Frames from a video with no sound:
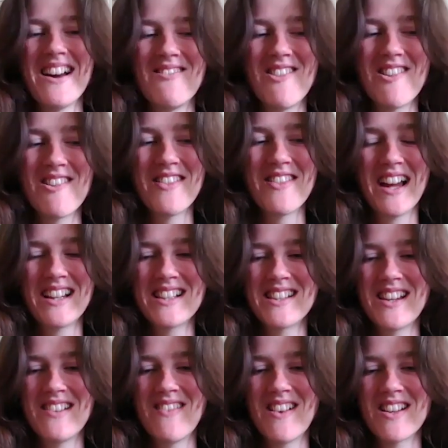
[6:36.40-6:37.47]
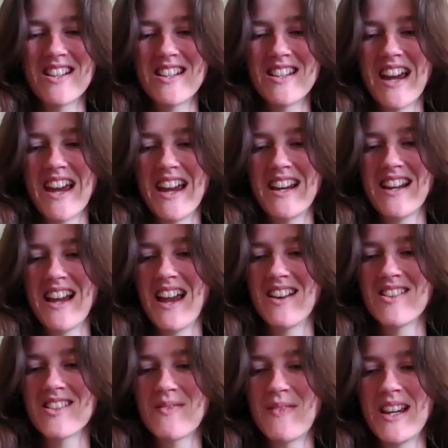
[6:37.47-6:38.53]
Well, thanks so much, Jane, and
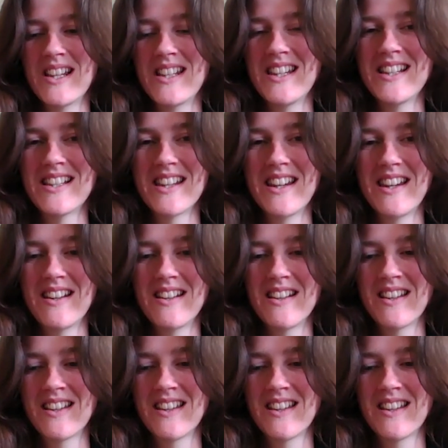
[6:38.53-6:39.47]
I'll speak to you soon.